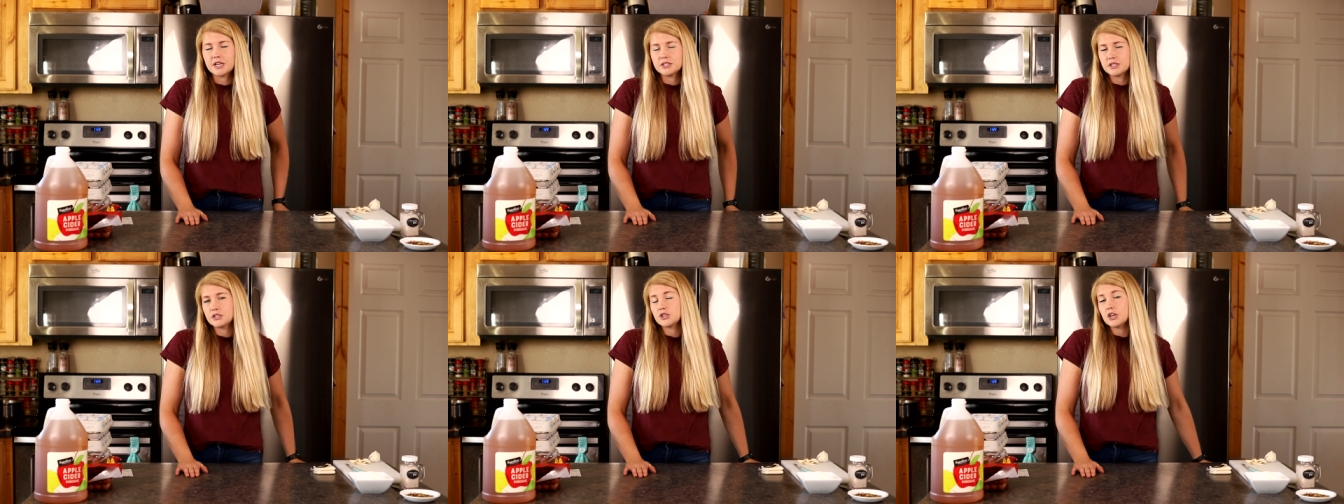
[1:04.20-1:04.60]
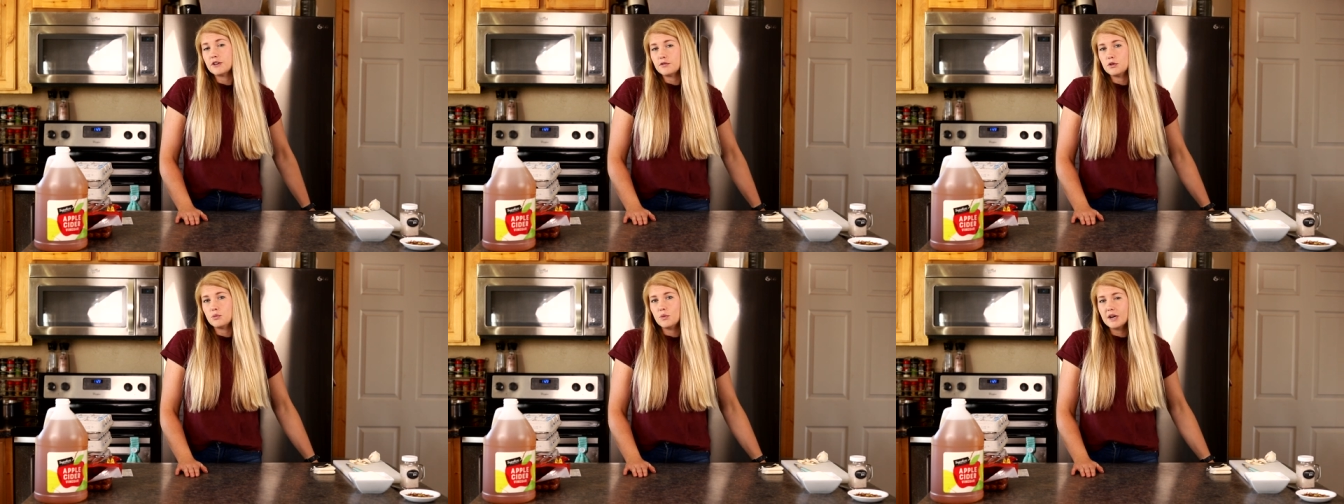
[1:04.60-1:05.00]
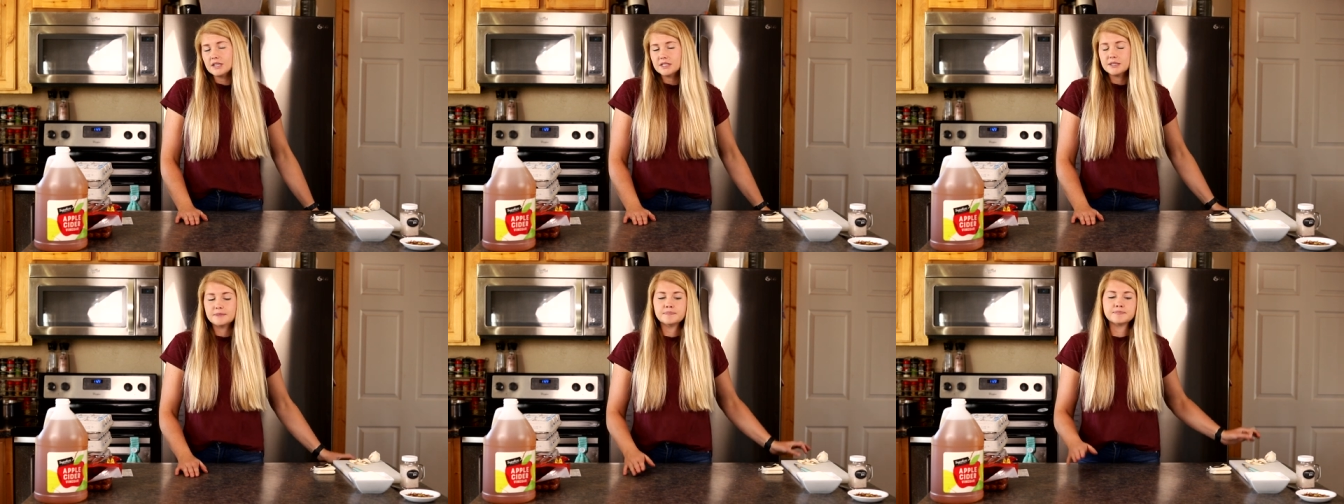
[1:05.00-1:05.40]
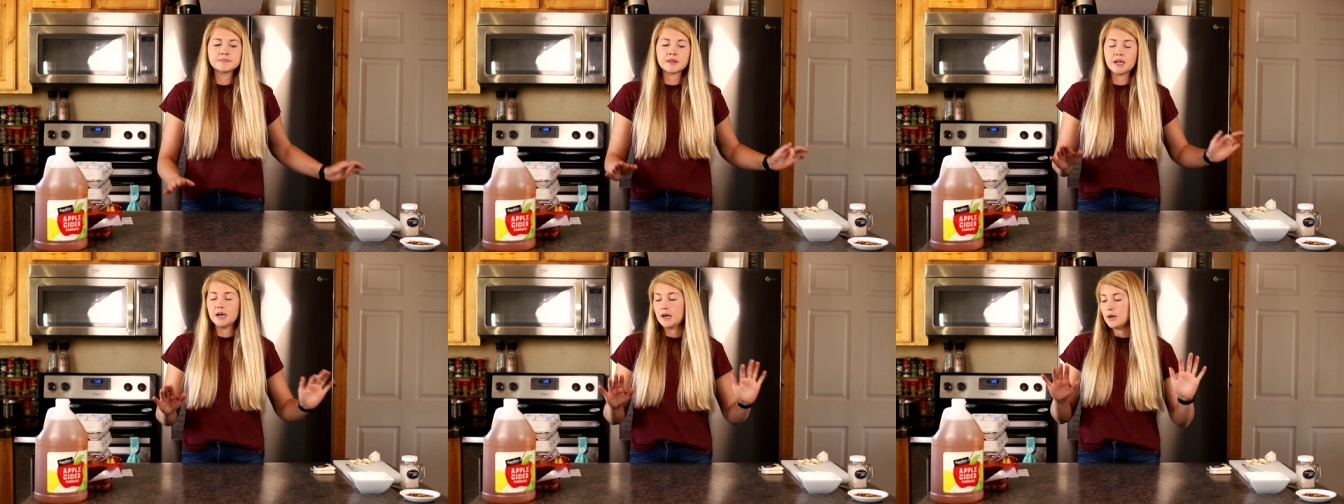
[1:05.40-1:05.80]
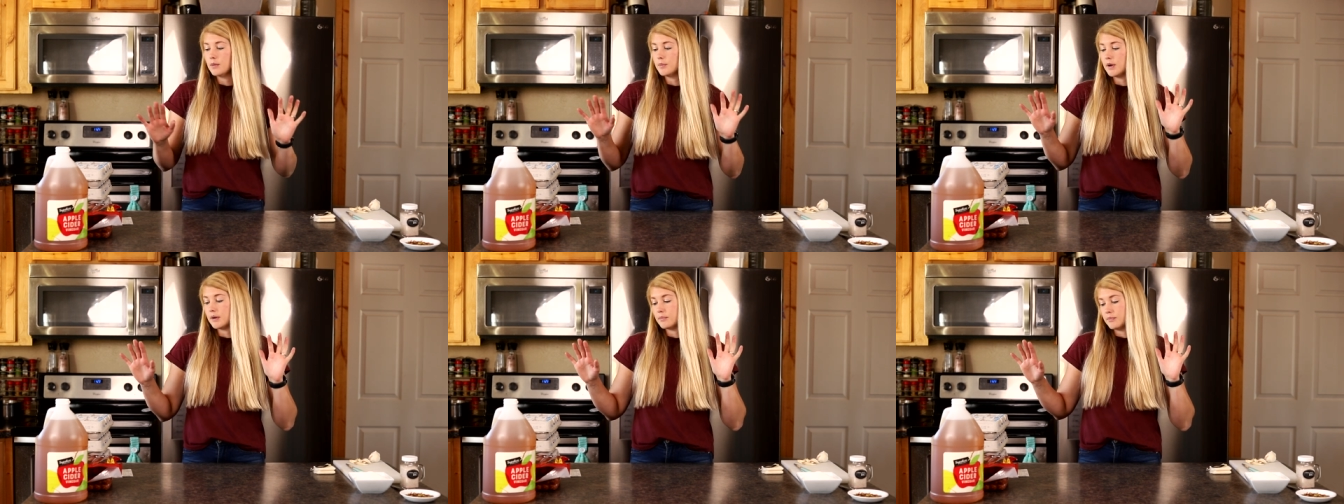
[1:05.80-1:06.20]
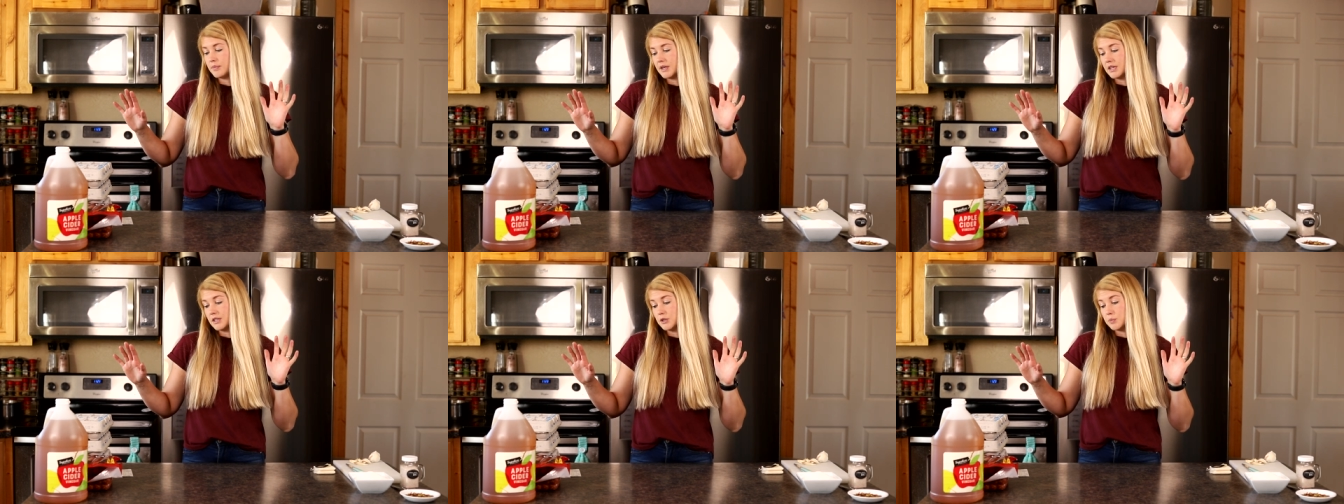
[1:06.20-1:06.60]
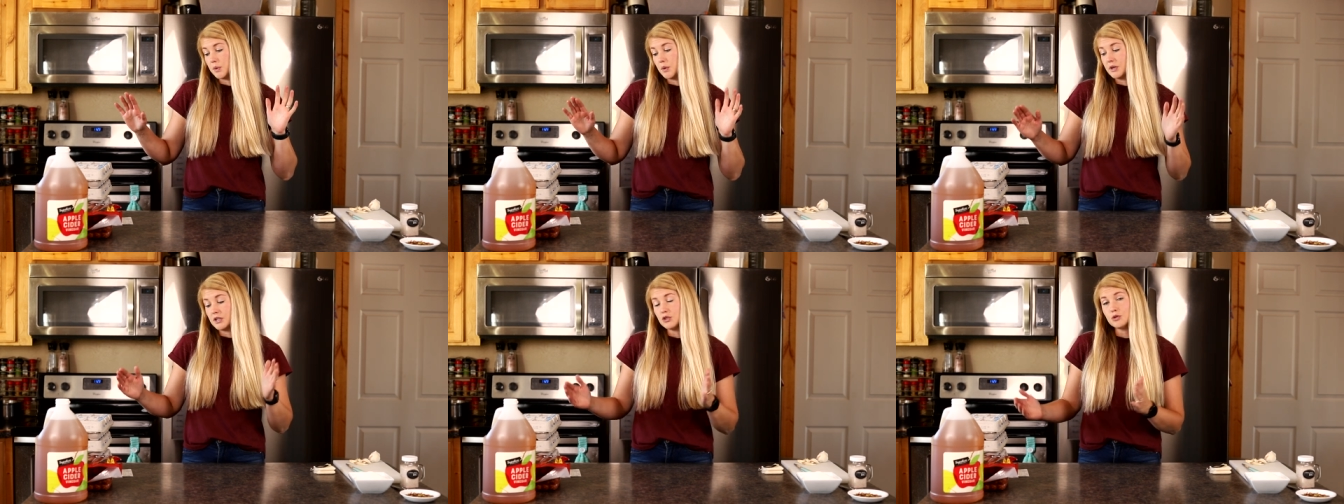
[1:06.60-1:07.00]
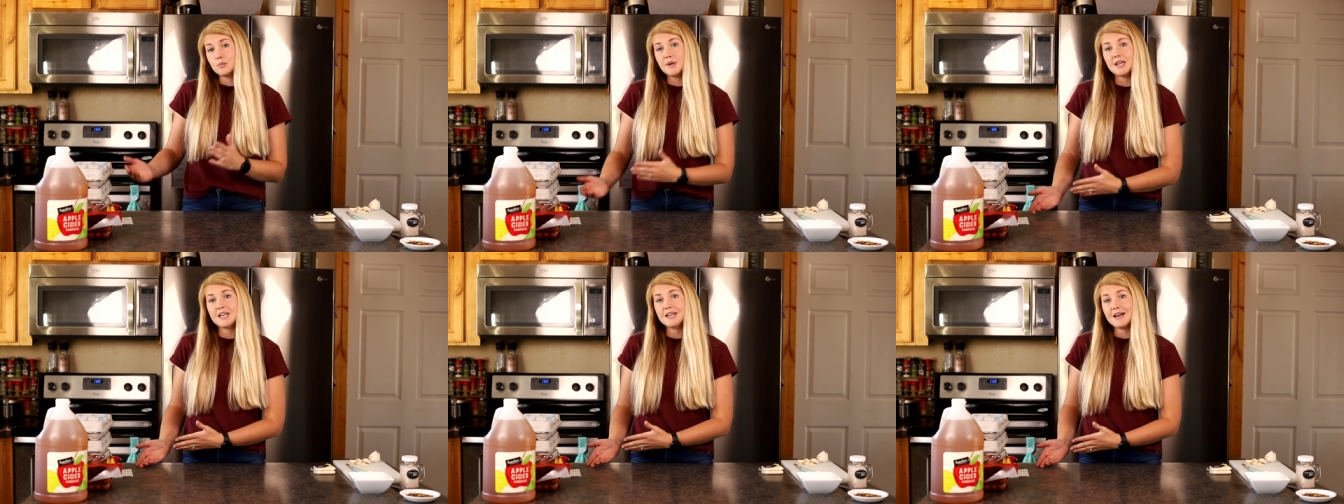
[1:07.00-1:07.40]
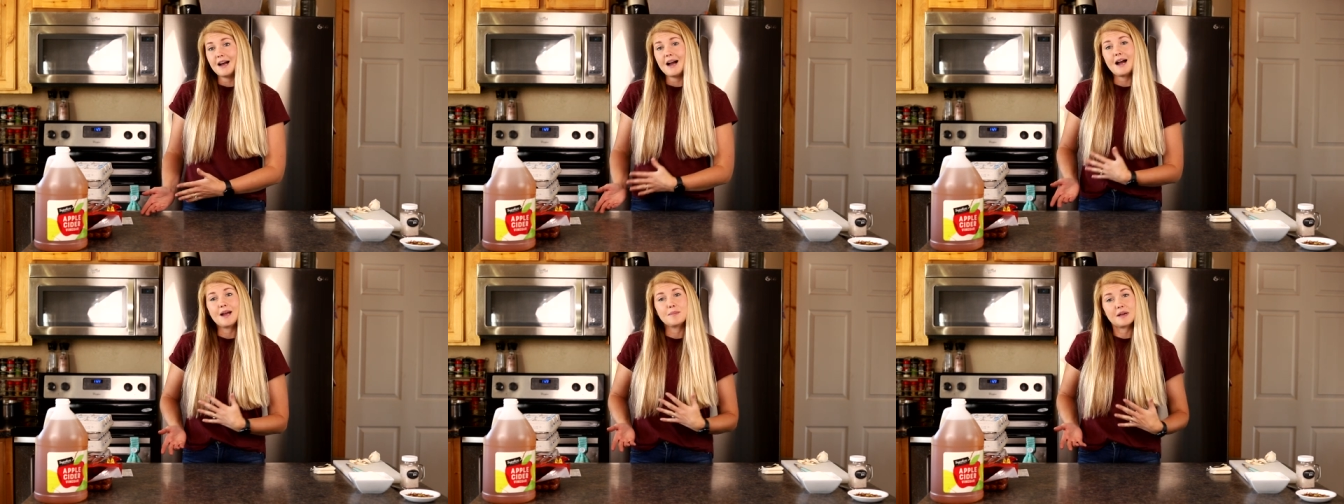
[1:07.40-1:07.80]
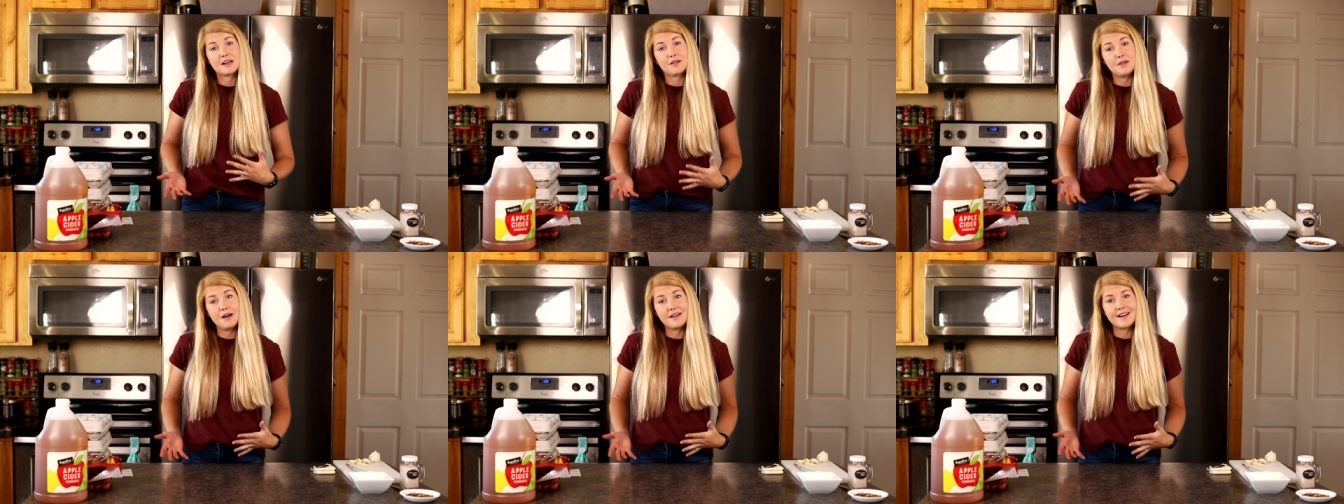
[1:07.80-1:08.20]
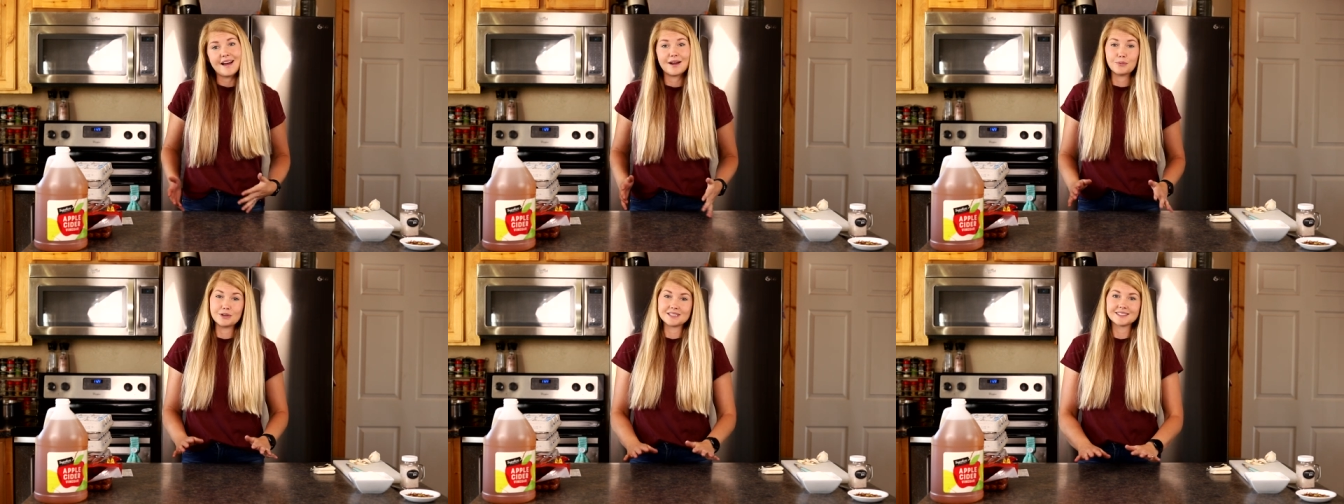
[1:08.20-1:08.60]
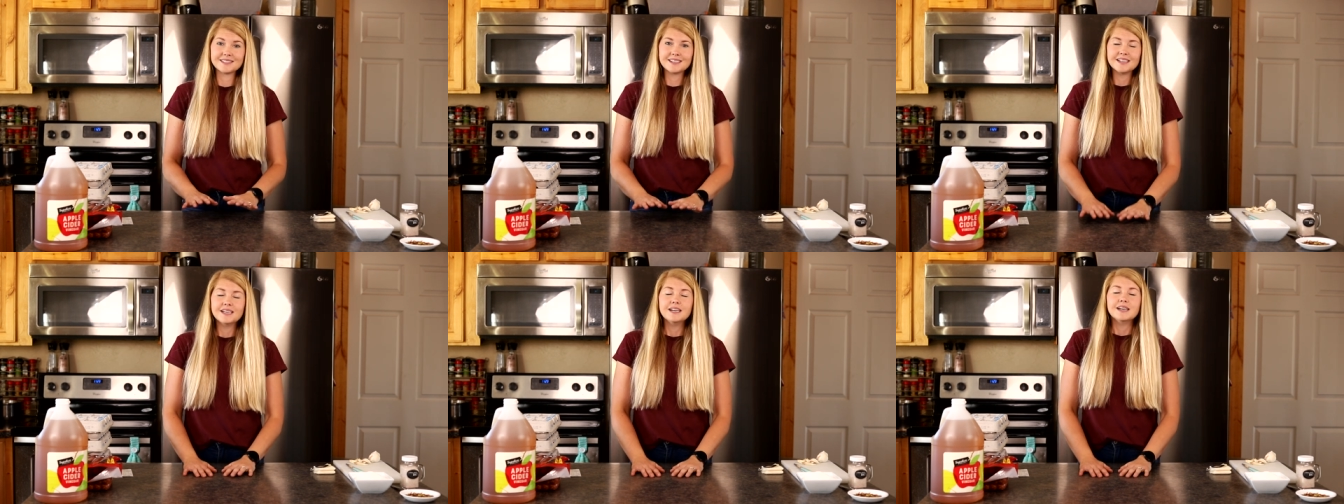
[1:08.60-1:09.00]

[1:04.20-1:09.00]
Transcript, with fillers: sausage if you want, uh, but because Beau eats so many, I make a lot at once.